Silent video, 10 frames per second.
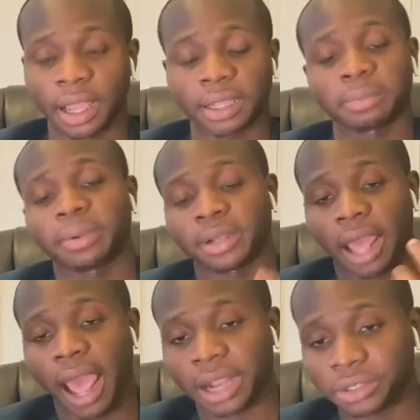I compare
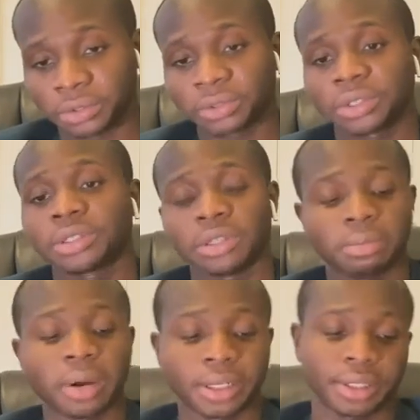the actuals to
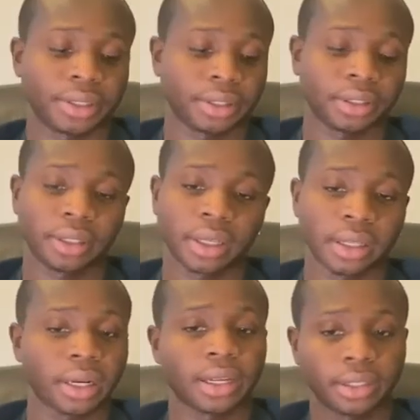the budget.
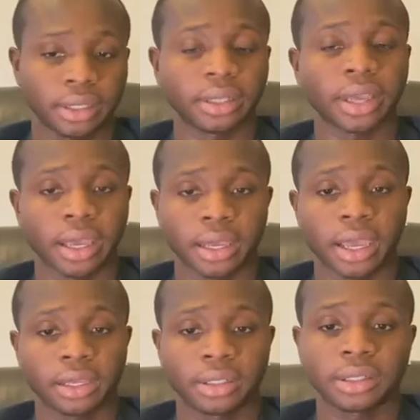And I see,
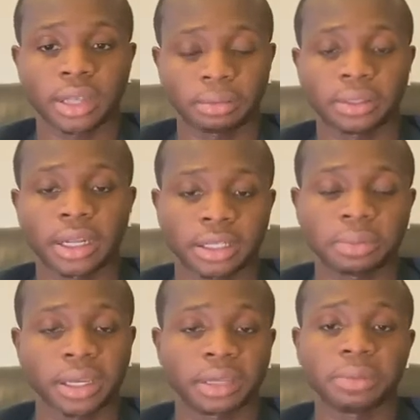hey, is this something
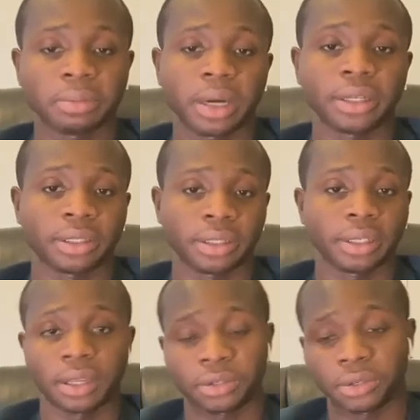that's making me money?
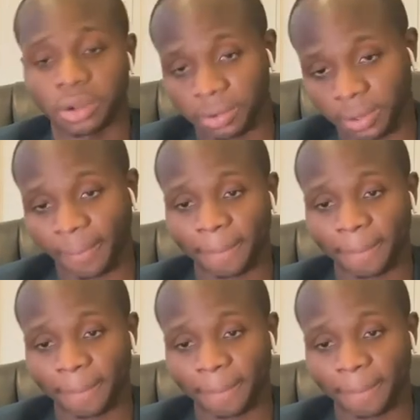Yes or no?